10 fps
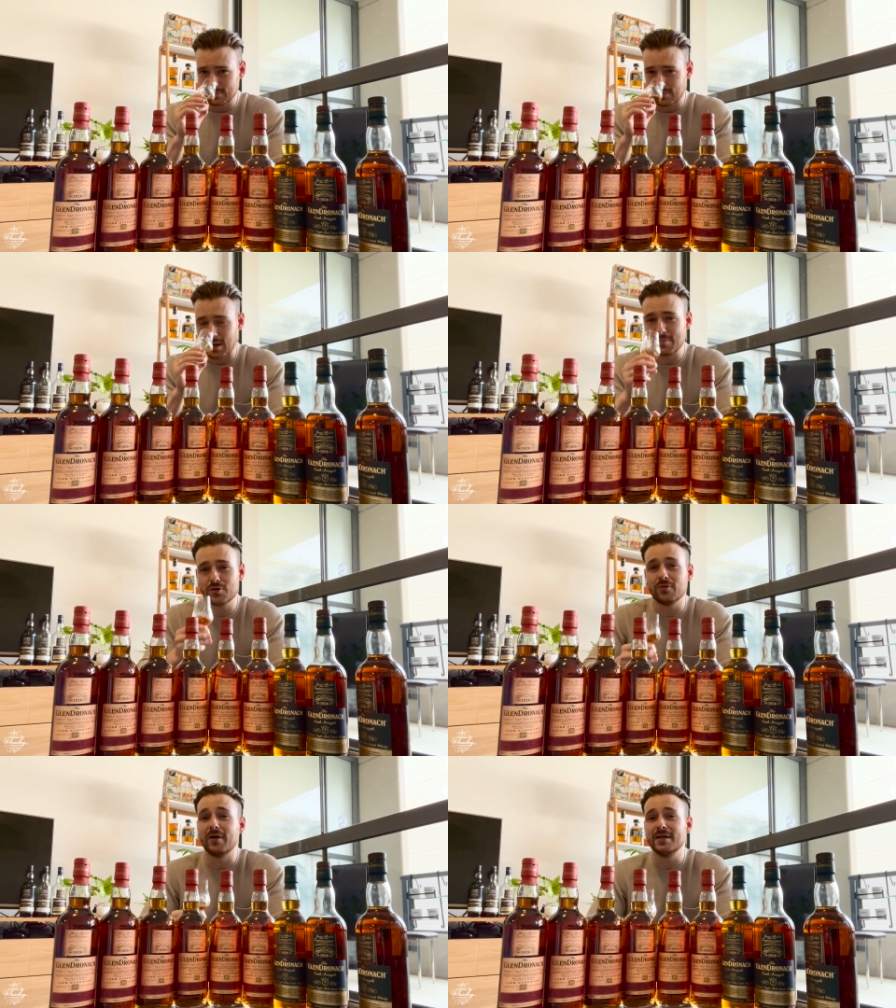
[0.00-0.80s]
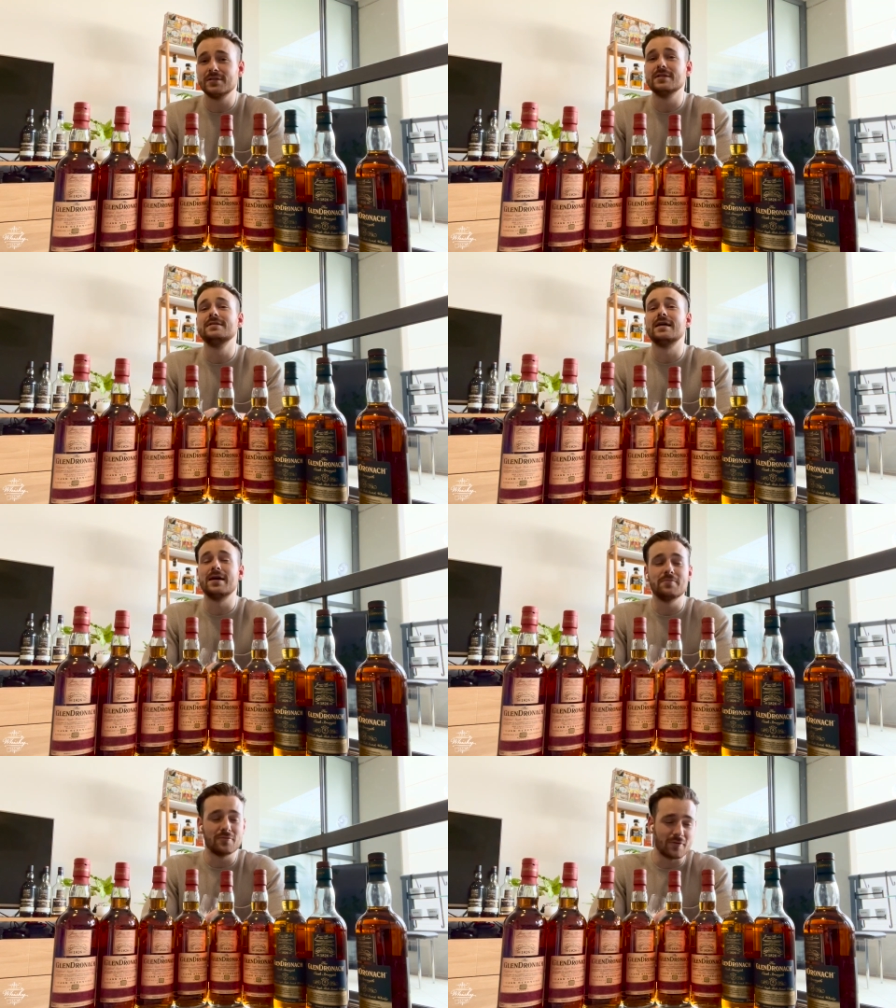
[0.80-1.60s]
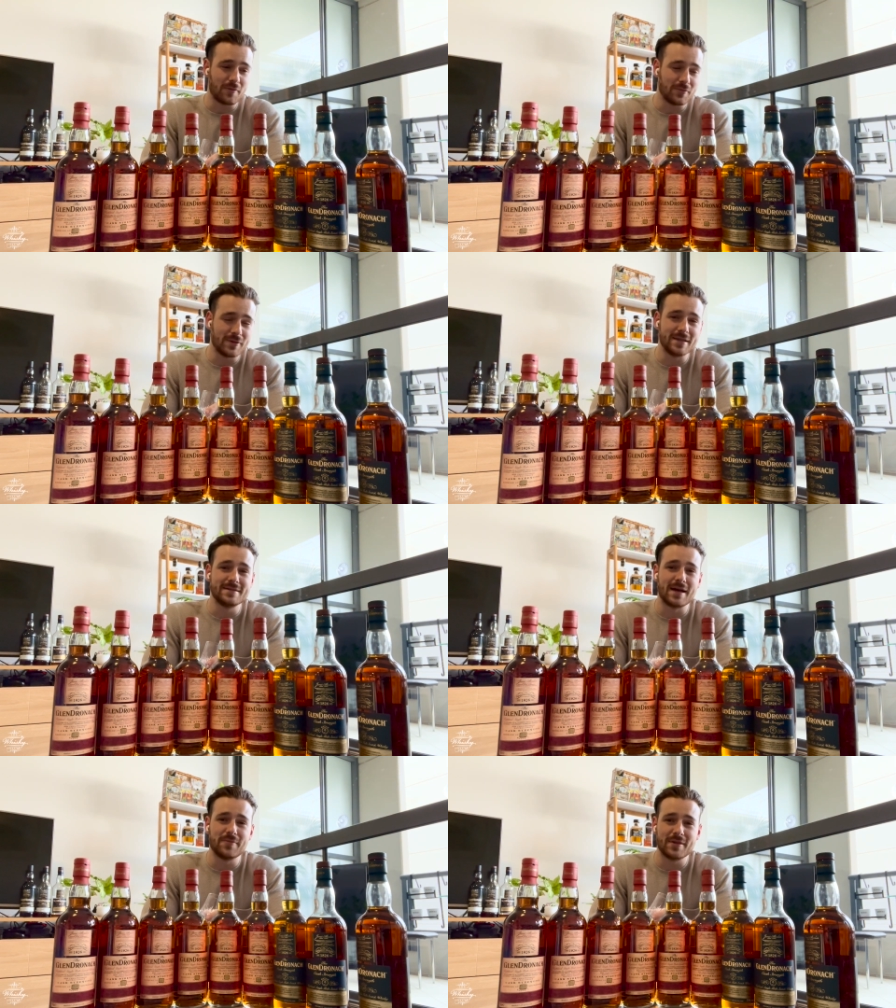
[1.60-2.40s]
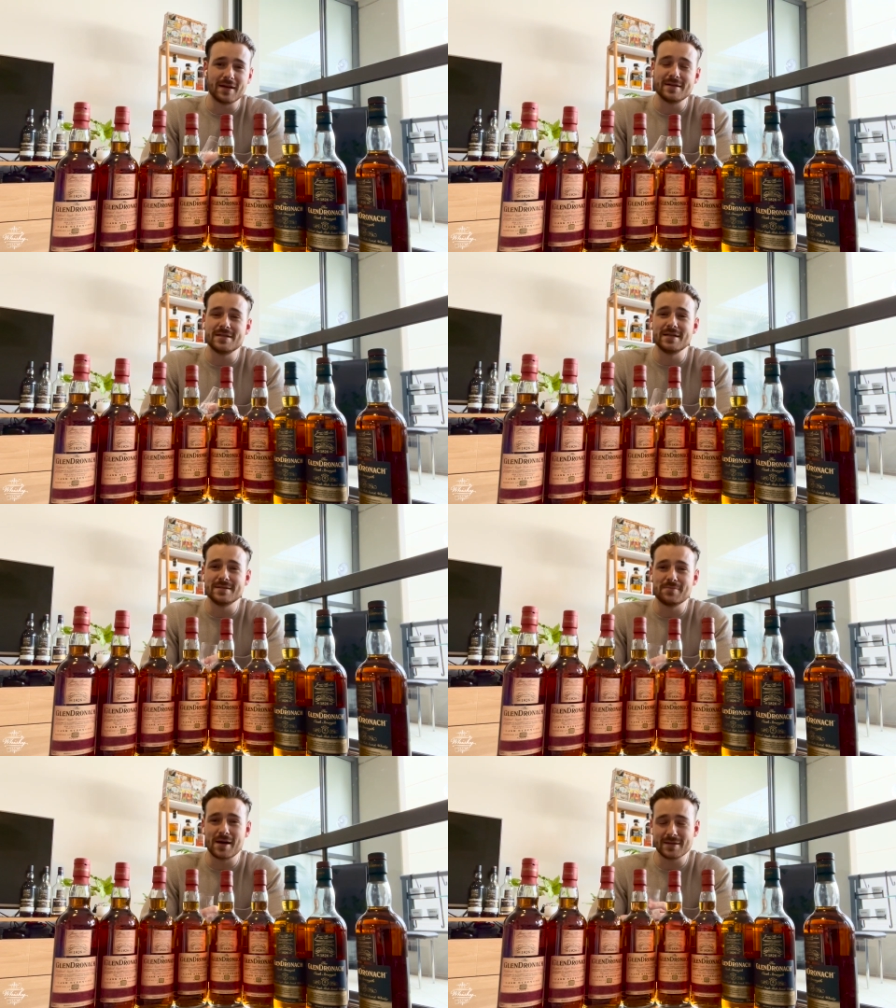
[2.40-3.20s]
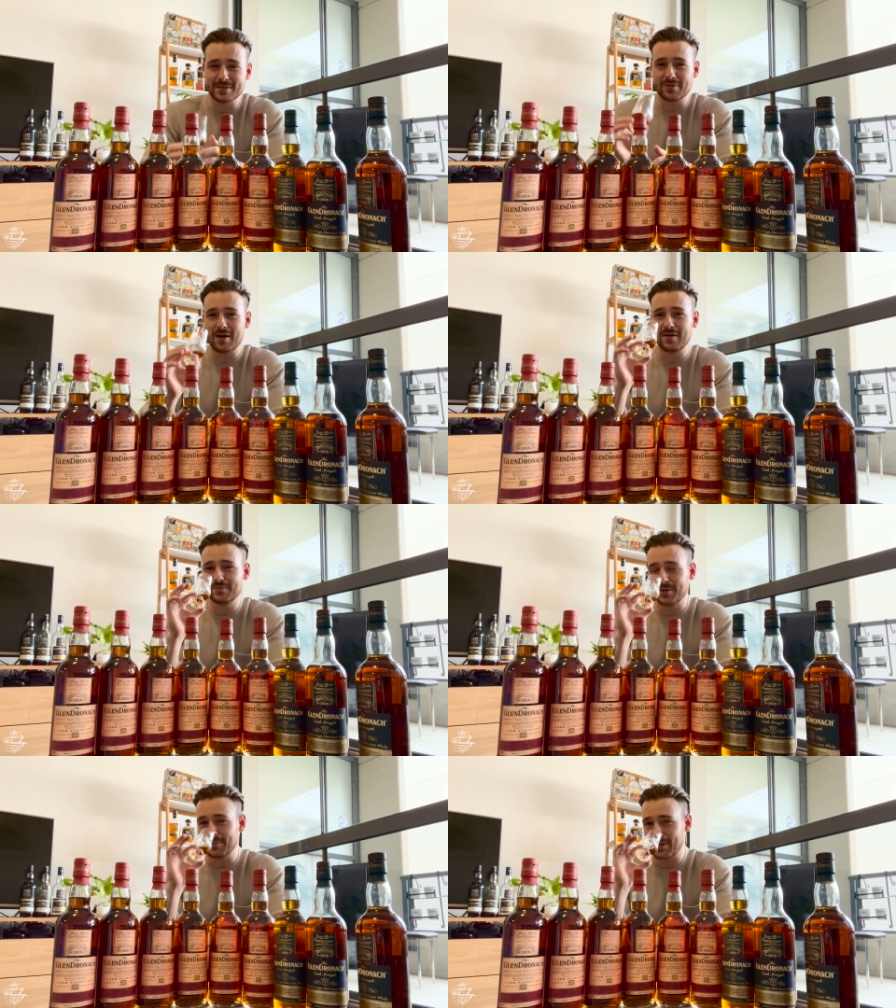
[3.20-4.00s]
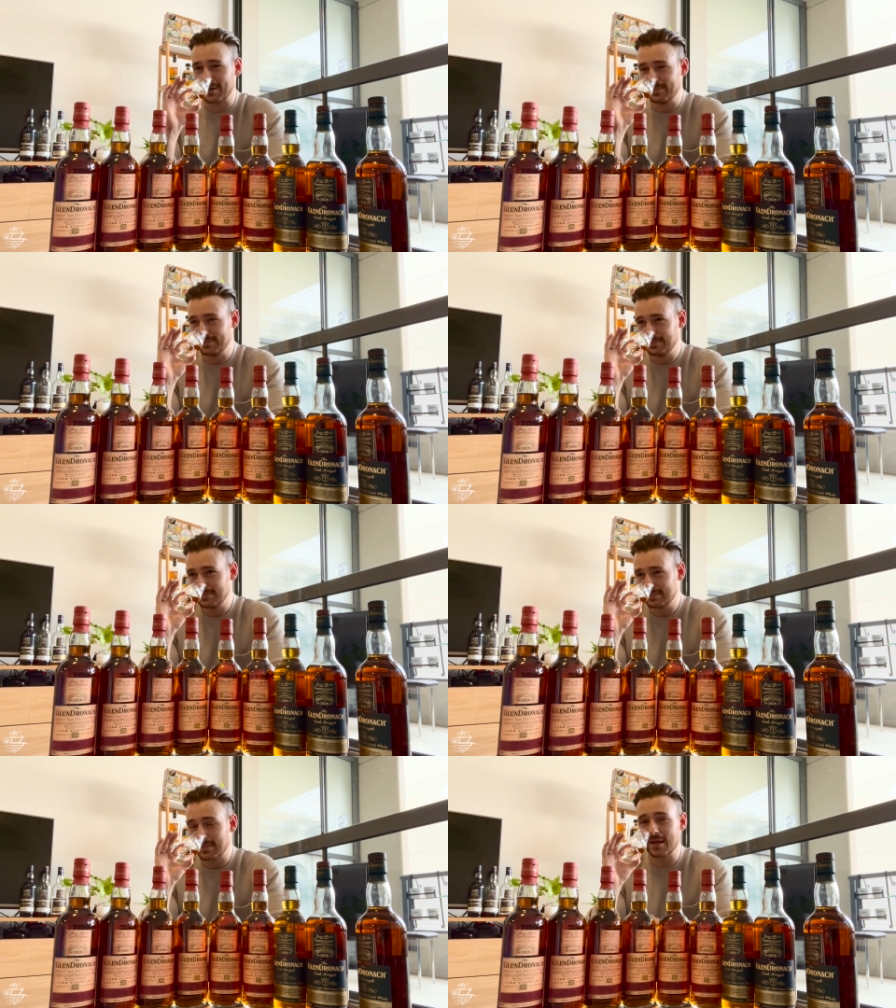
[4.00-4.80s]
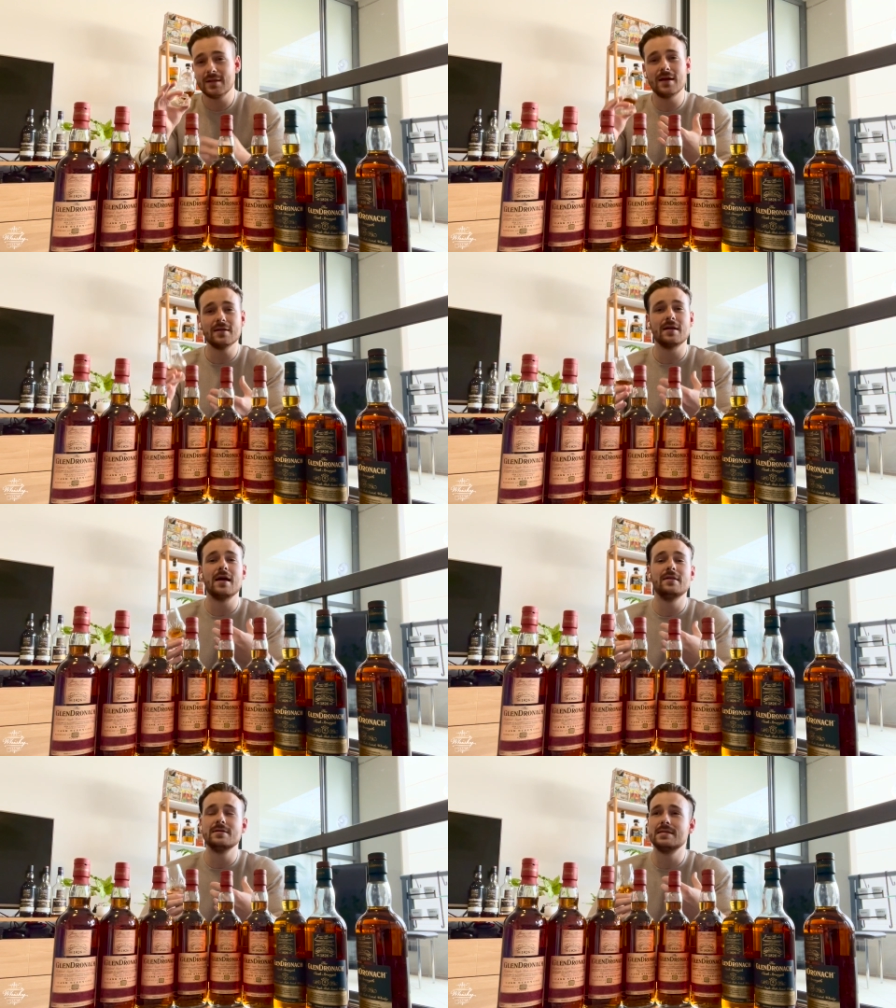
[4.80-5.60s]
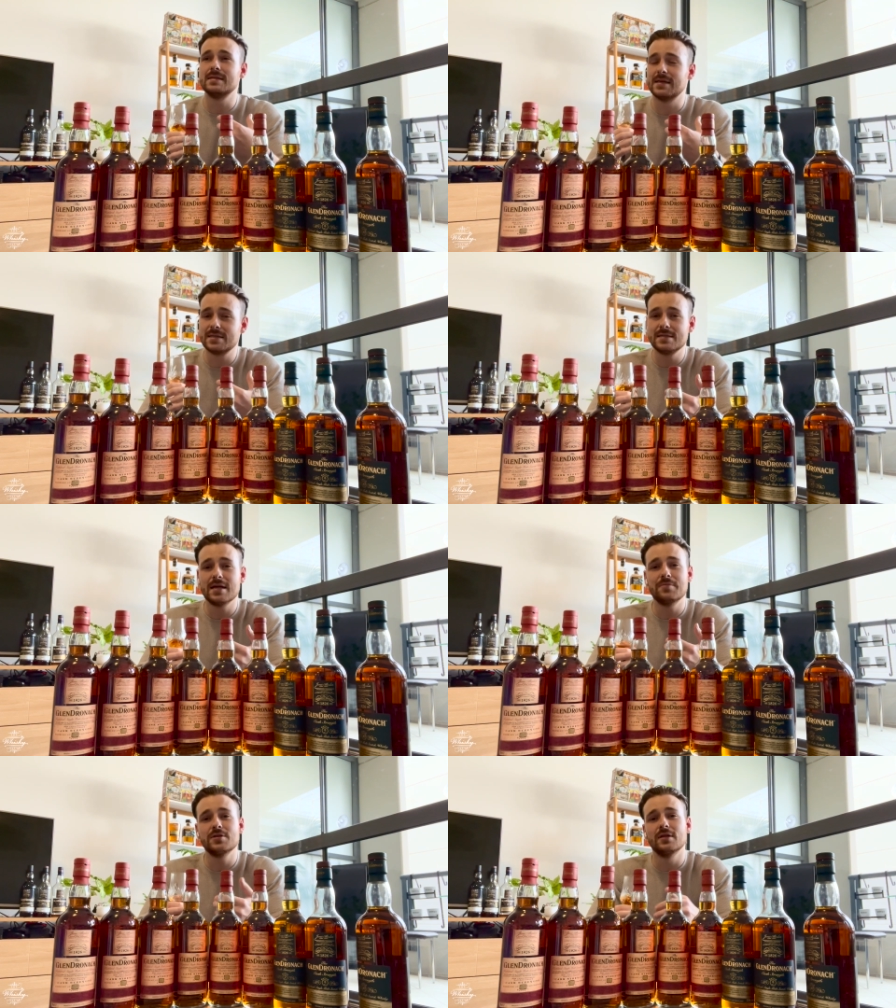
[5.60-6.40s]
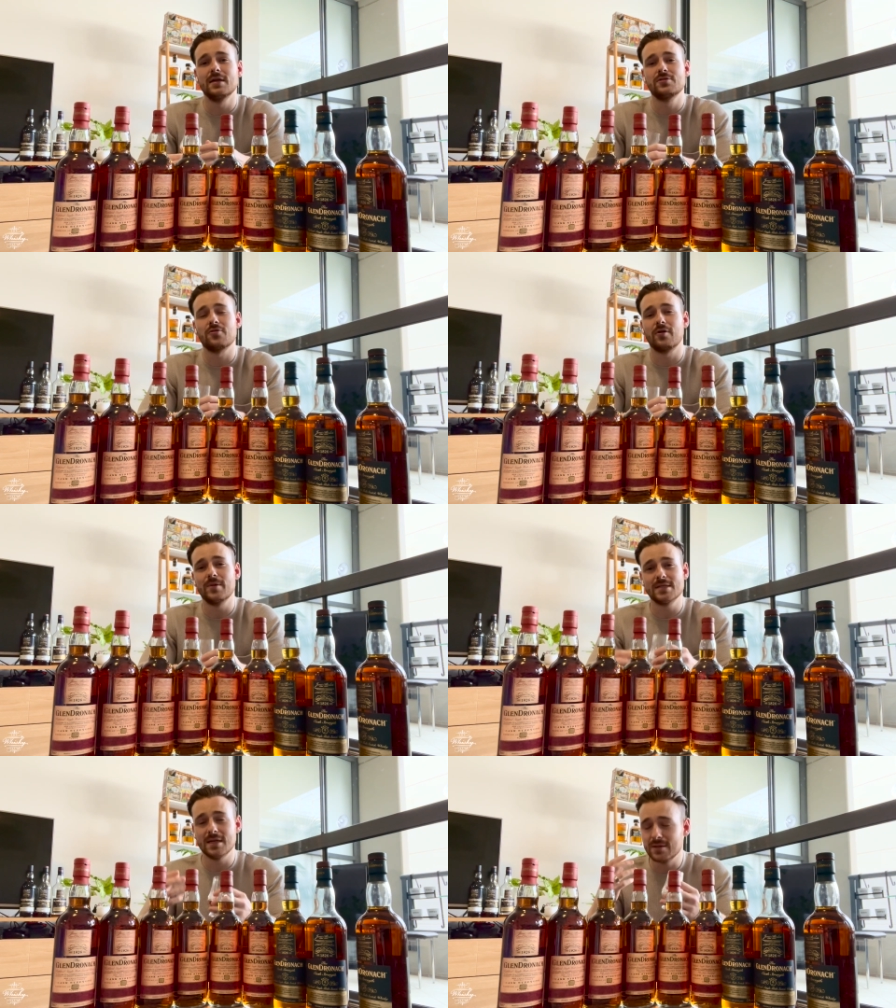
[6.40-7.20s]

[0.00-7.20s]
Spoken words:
I'm sure Rachel would say probably the same thing, as she is a master craftsman, but at the end of the day, this is an exceptionally strong whiskey.